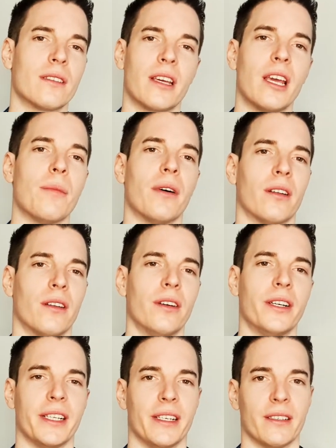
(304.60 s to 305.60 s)
keep on
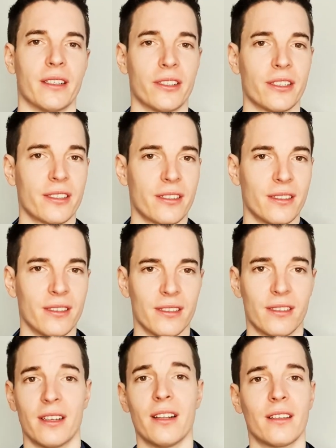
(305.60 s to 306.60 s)
learning. There's
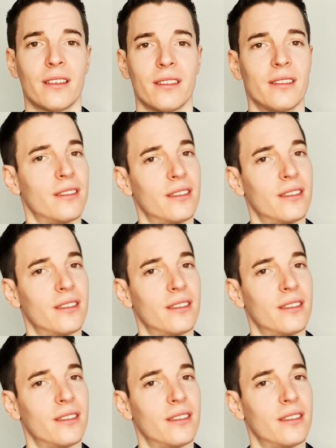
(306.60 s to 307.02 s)
still